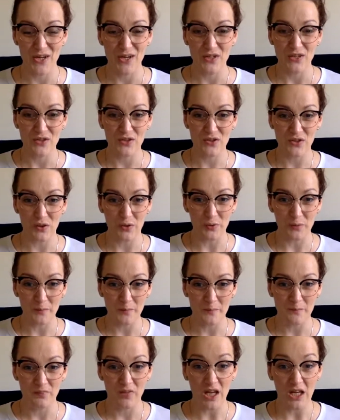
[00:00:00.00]
So
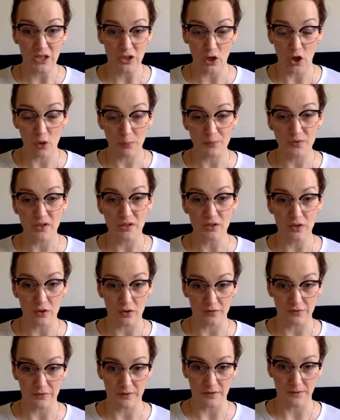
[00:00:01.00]
an opt-in
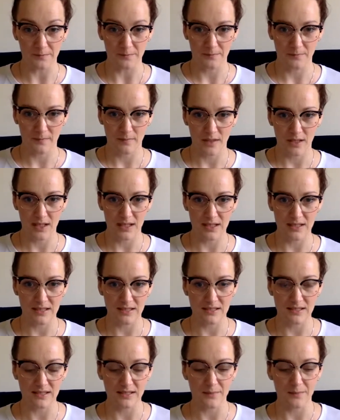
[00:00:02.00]
offer
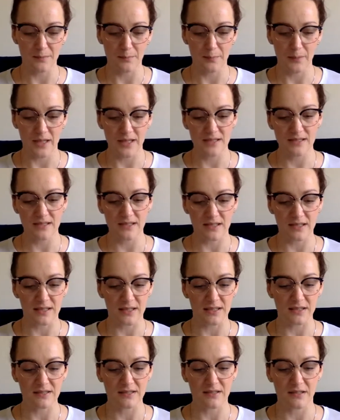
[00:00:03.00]
is
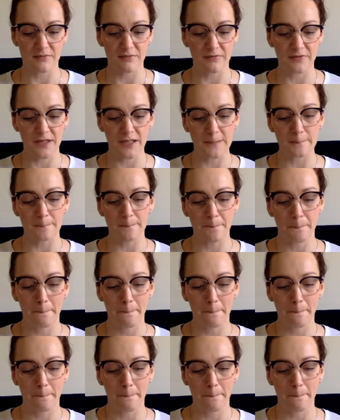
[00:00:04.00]
basically something